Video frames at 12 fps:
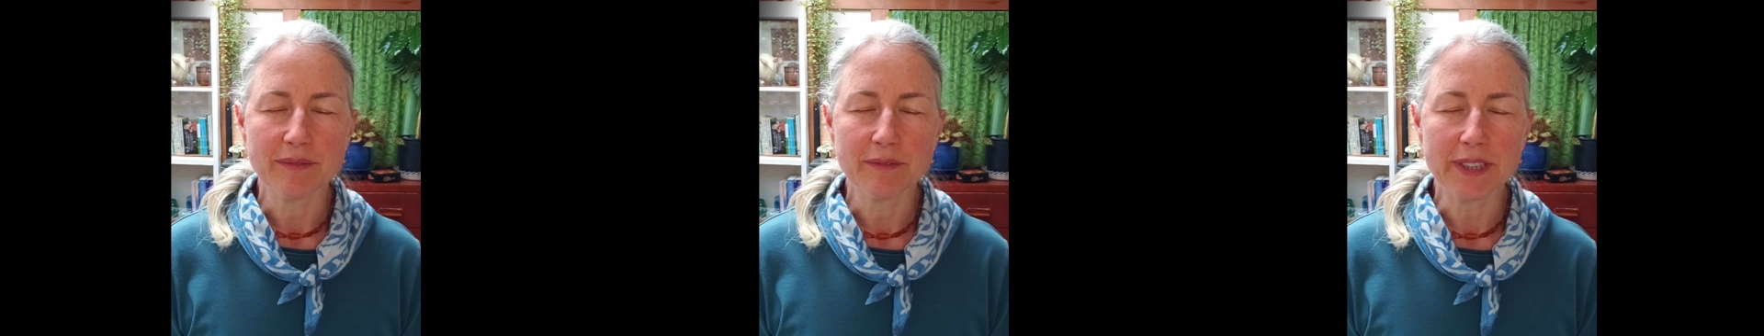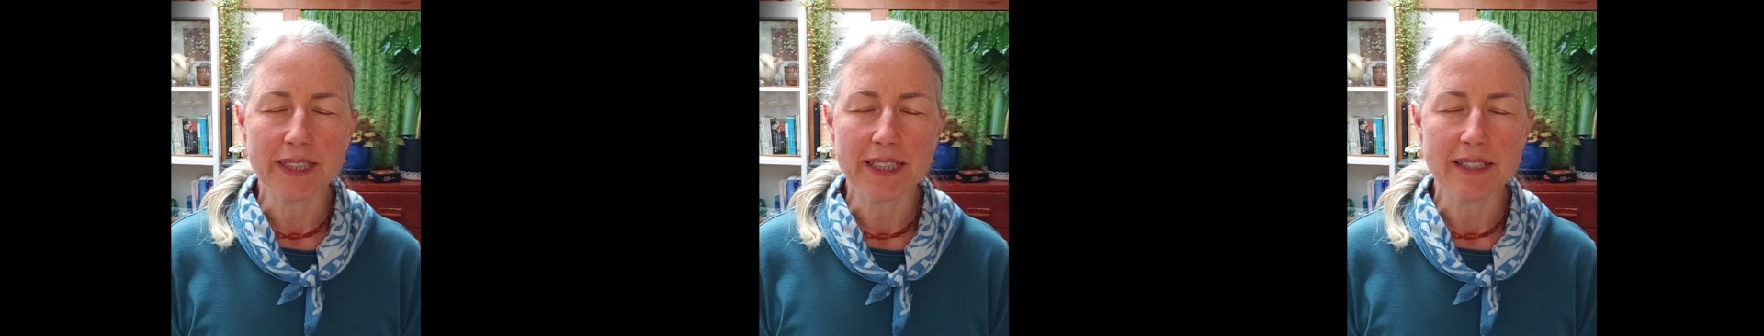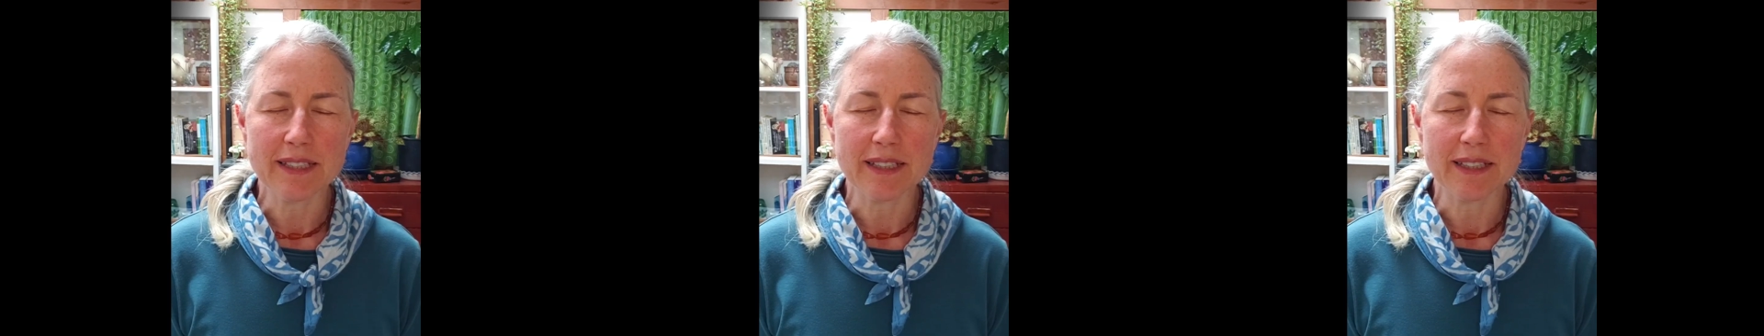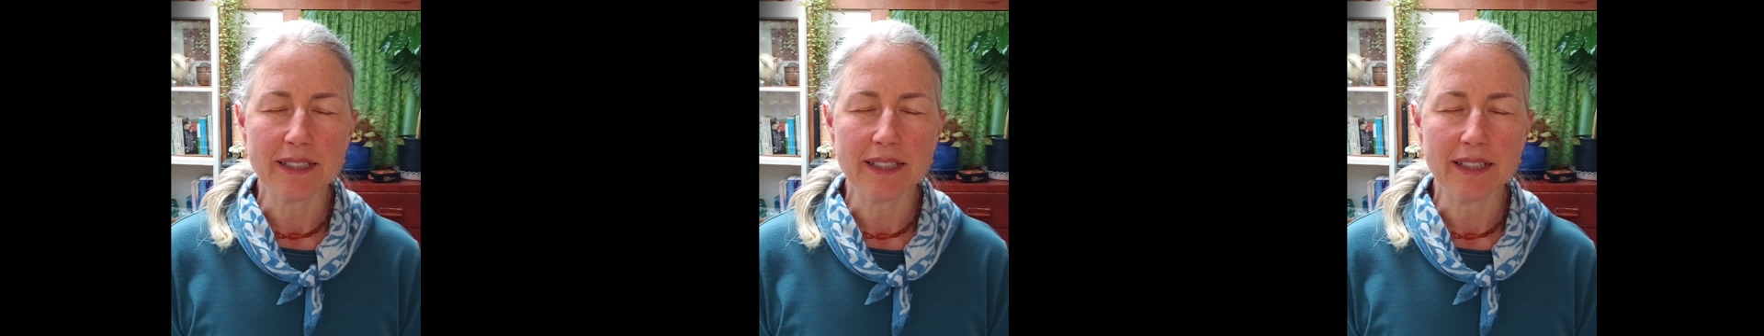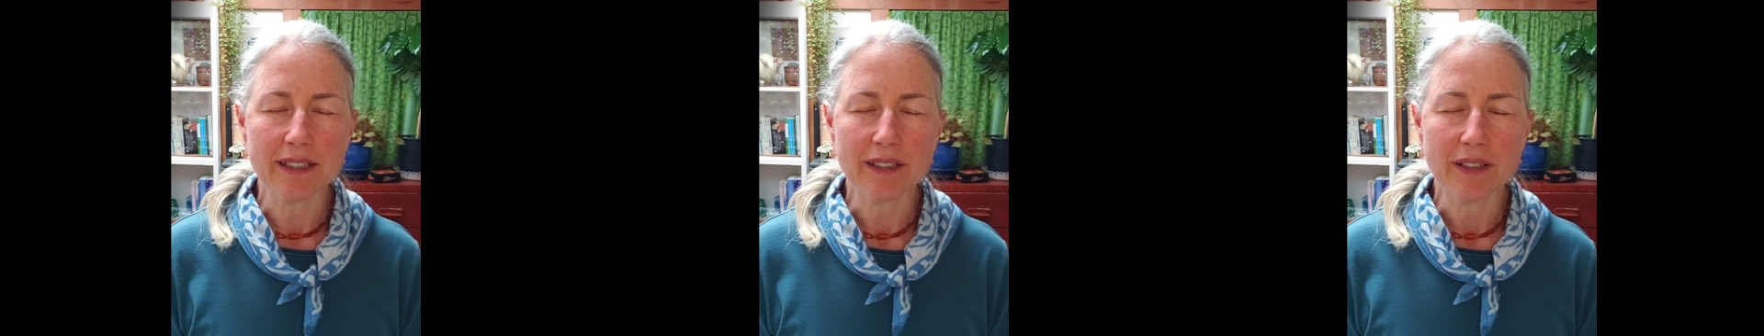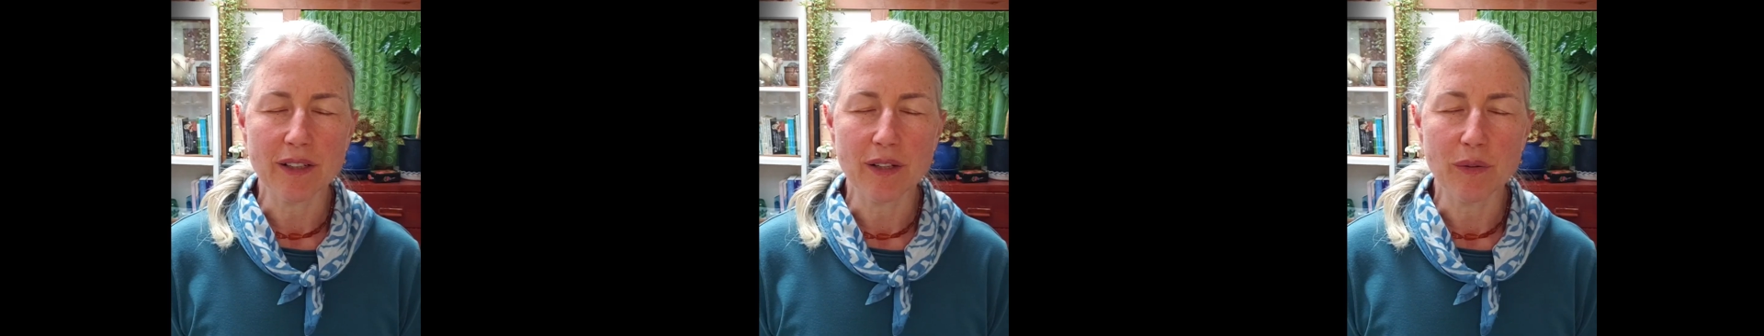releasing
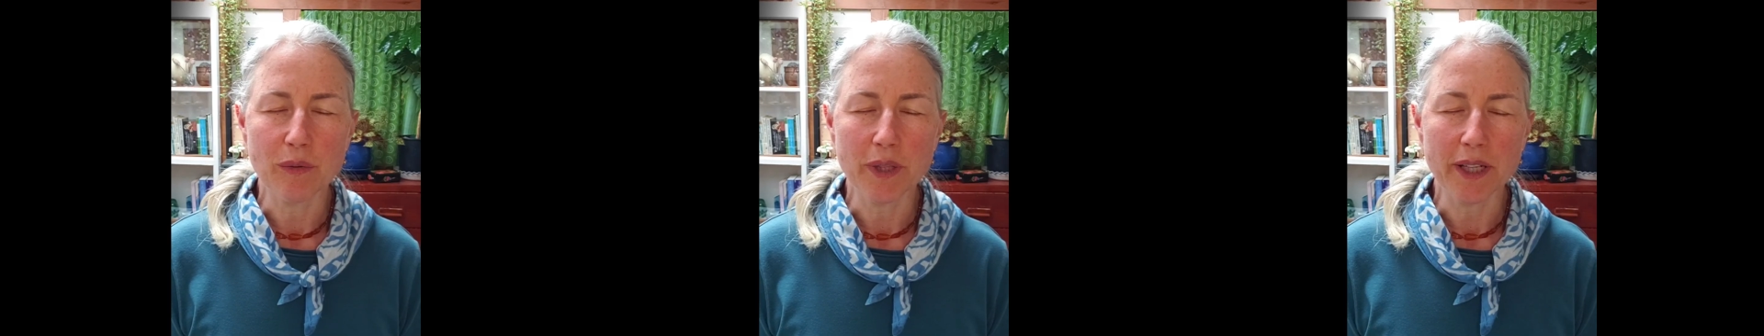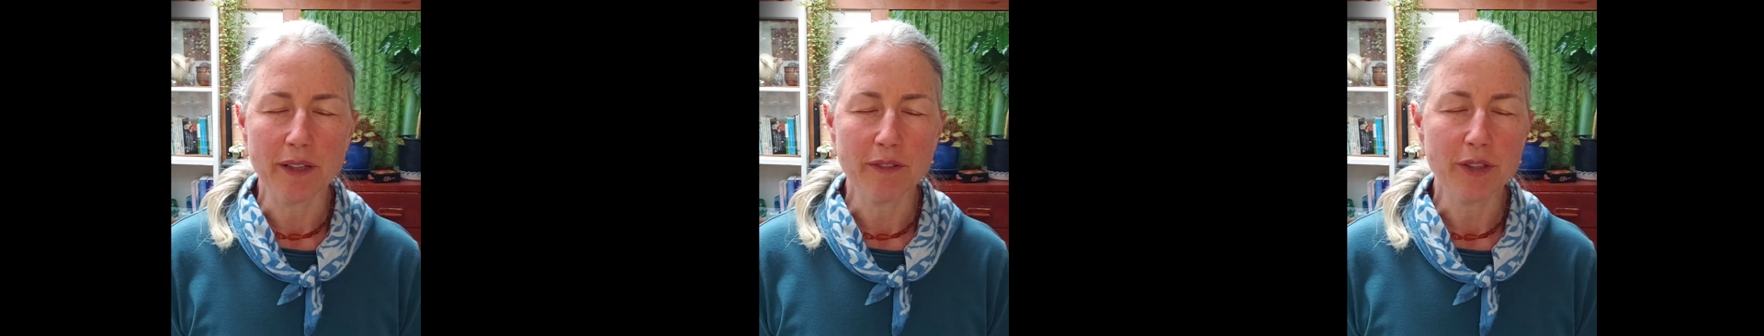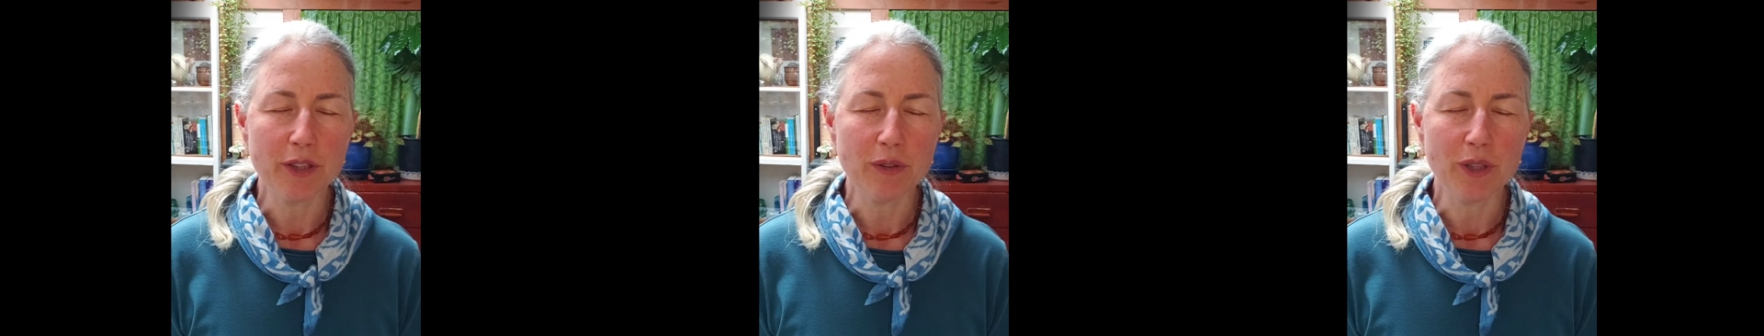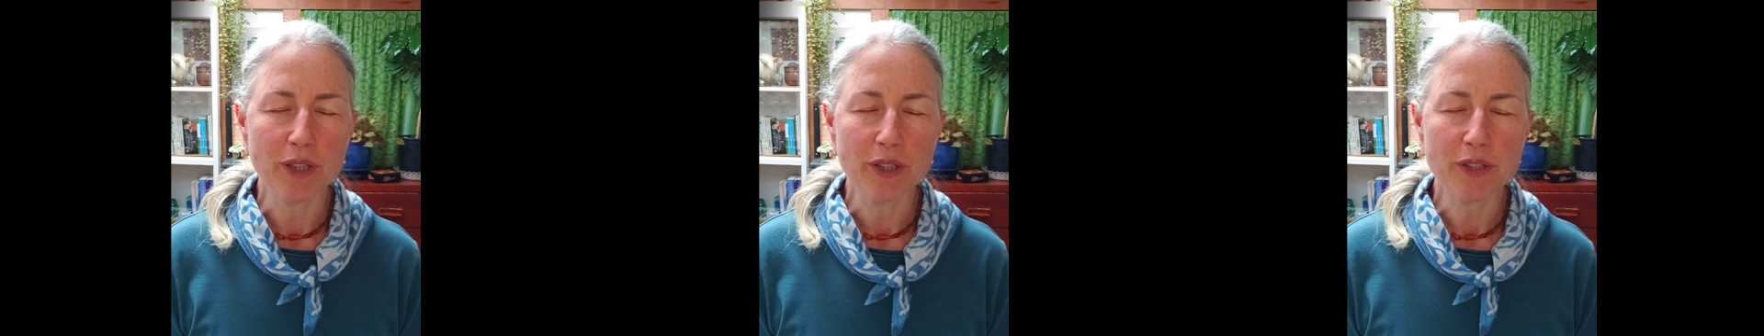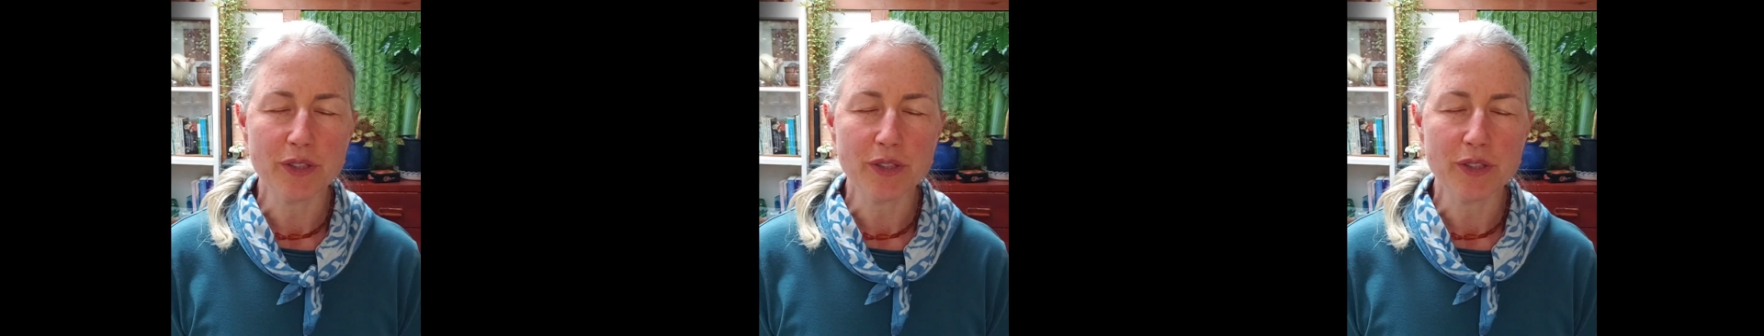whatever no longer